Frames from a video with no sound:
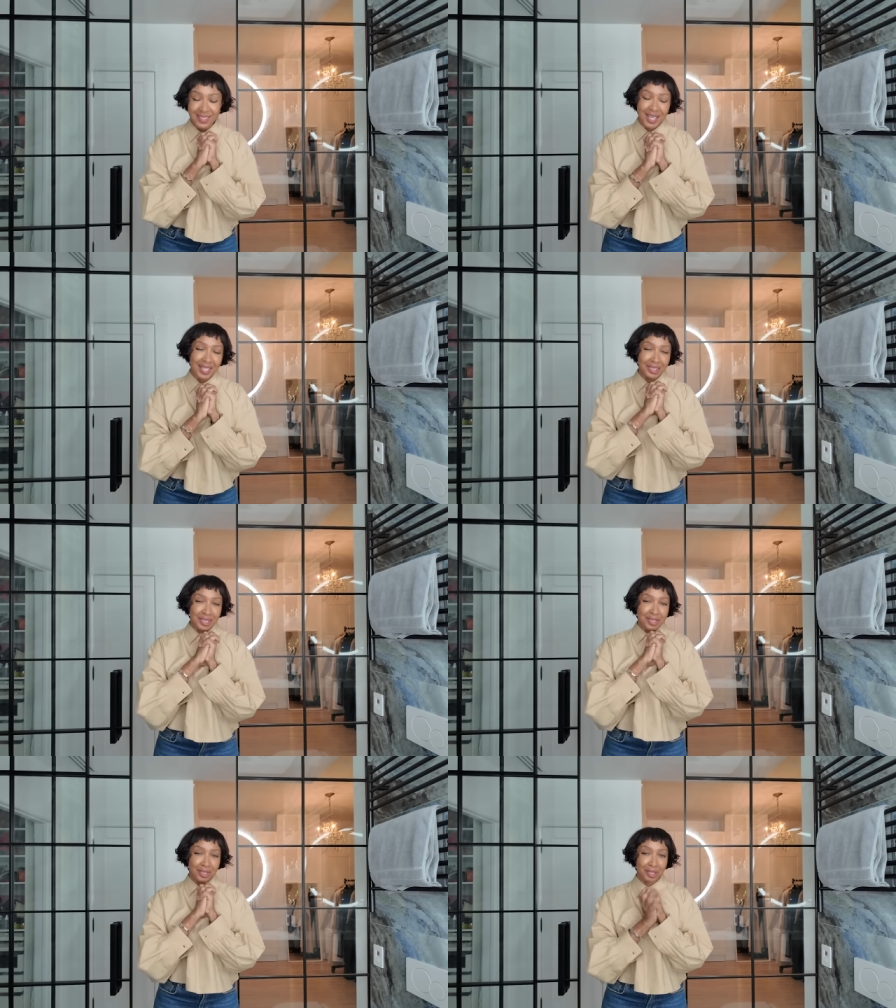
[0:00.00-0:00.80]
and it
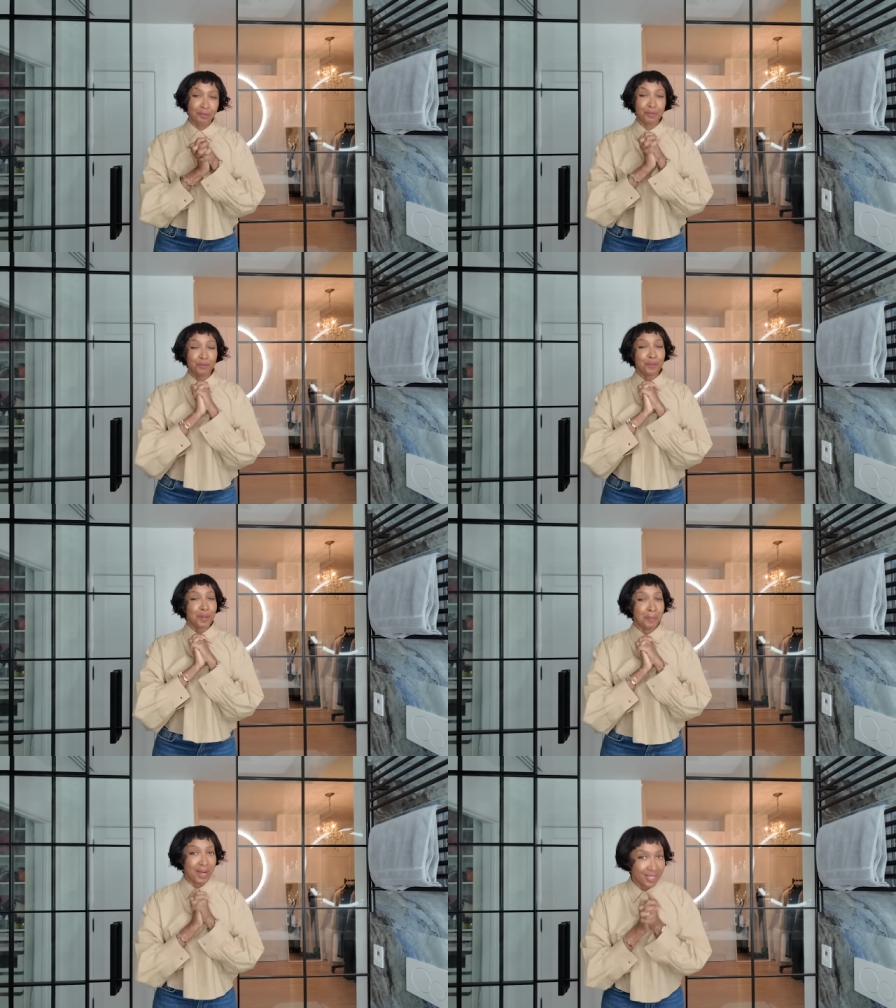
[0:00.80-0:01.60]
is a gift
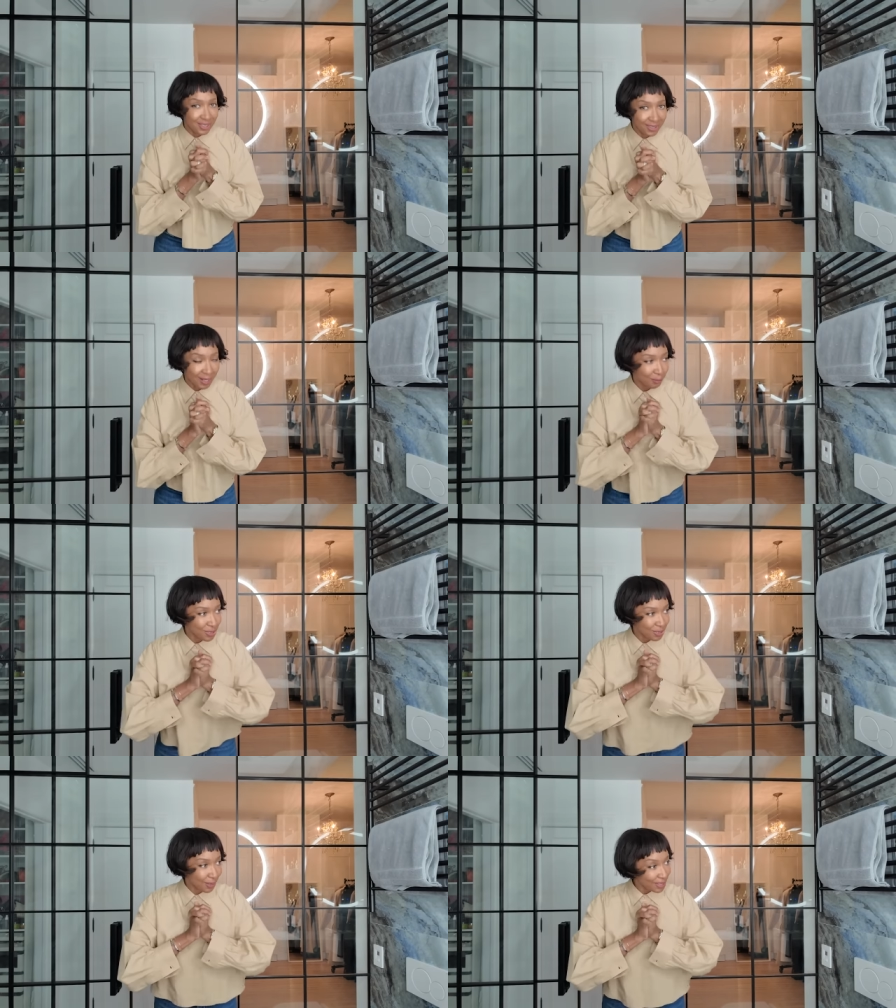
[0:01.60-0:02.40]
from Michael. I
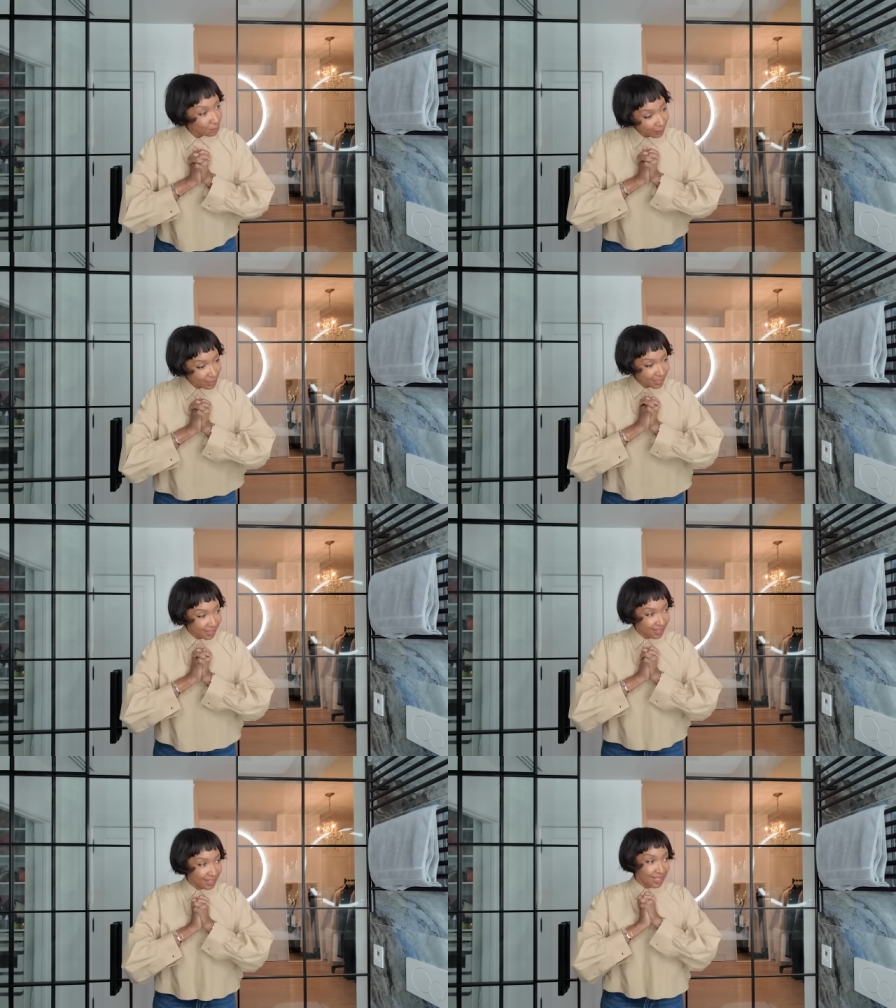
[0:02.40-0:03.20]
was not
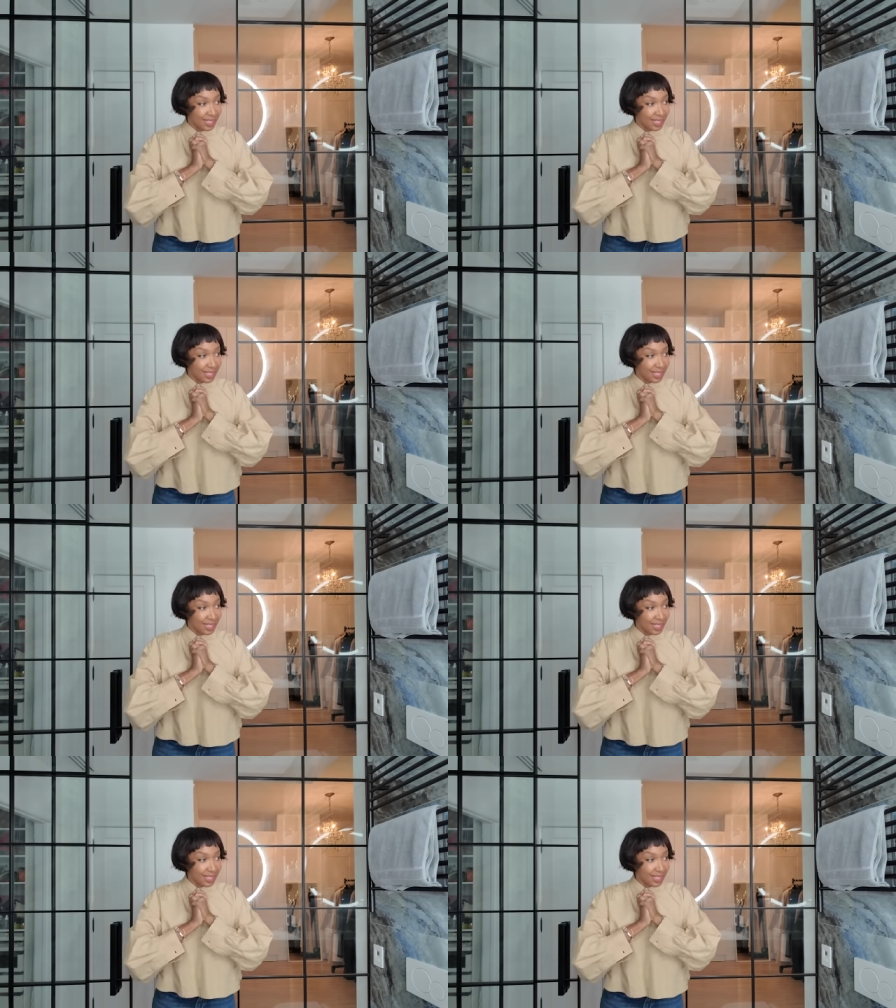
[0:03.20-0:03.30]
expecting